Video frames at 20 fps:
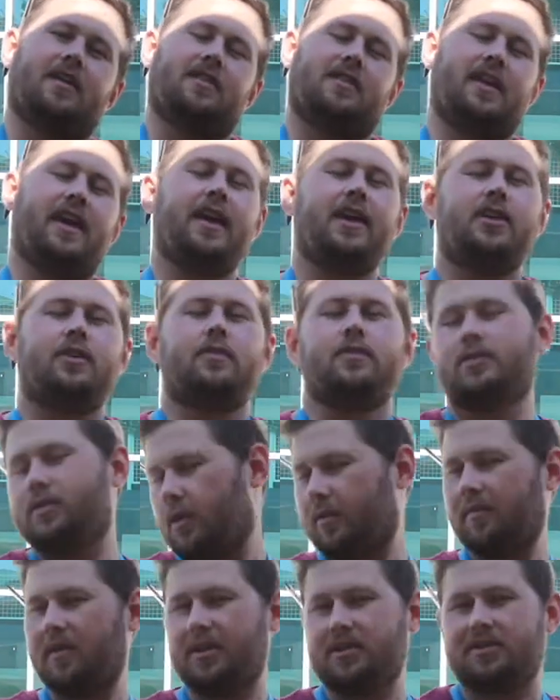Thank you
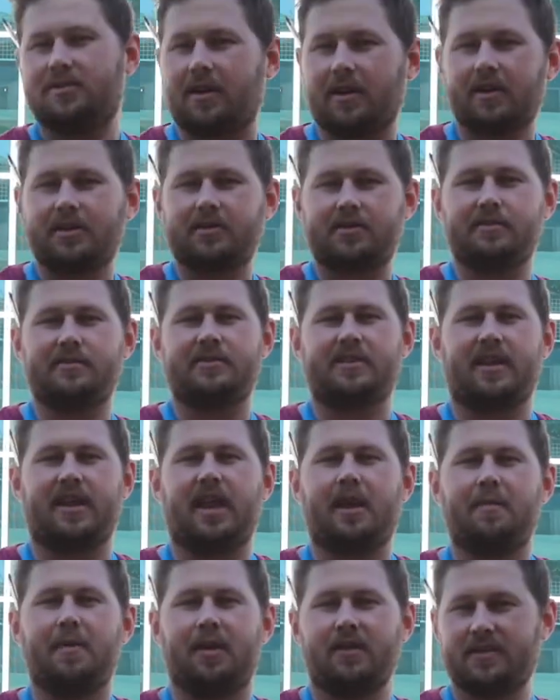so much to all the students
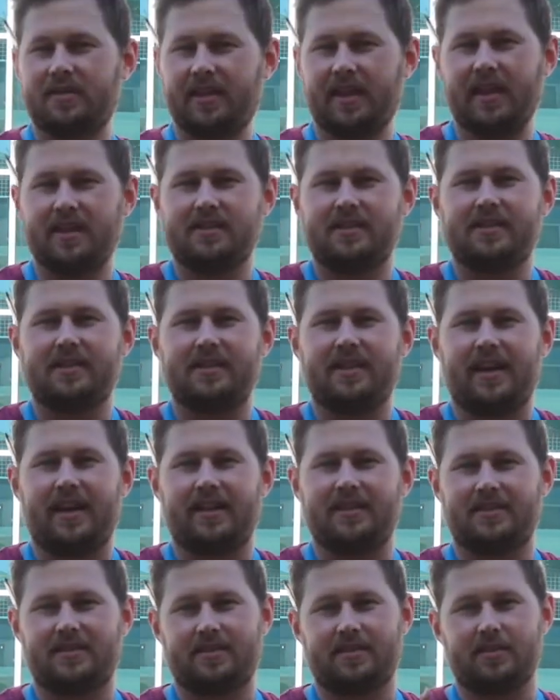that came out to the S D
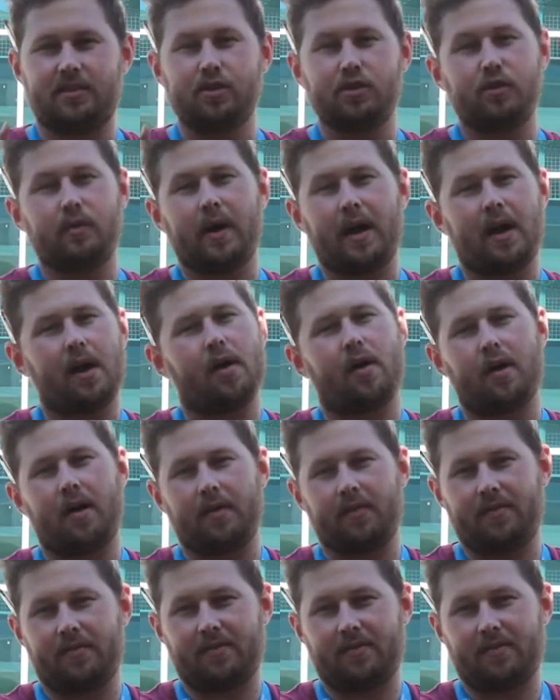Knights Luau